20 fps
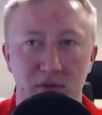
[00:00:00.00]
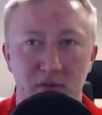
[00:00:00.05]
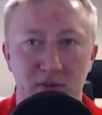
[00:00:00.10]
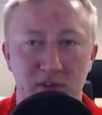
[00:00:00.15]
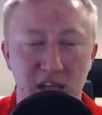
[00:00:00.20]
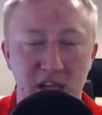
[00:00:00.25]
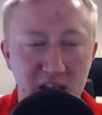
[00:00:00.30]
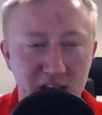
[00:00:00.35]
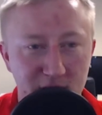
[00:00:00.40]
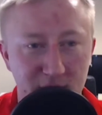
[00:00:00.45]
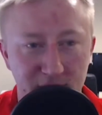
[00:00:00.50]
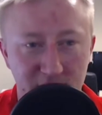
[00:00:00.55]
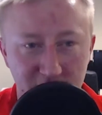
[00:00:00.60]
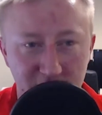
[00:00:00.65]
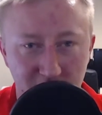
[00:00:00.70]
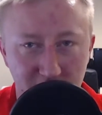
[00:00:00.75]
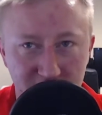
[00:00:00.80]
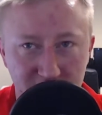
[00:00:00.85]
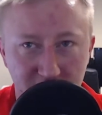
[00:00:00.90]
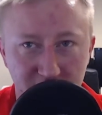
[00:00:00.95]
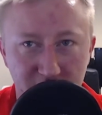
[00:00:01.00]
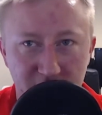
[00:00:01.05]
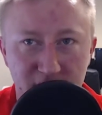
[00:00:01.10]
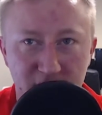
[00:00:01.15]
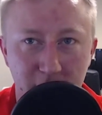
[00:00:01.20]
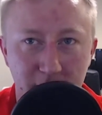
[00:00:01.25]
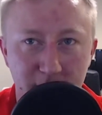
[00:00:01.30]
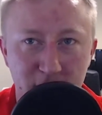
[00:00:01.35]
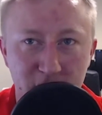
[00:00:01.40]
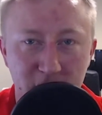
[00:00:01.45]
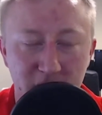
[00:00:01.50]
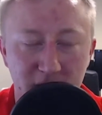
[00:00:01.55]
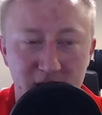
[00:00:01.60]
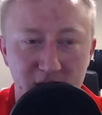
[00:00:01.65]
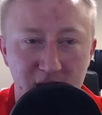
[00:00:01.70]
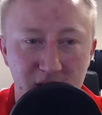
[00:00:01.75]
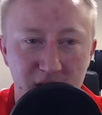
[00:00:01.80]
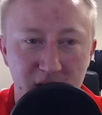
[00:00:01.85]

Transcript: teach themselves on the subject,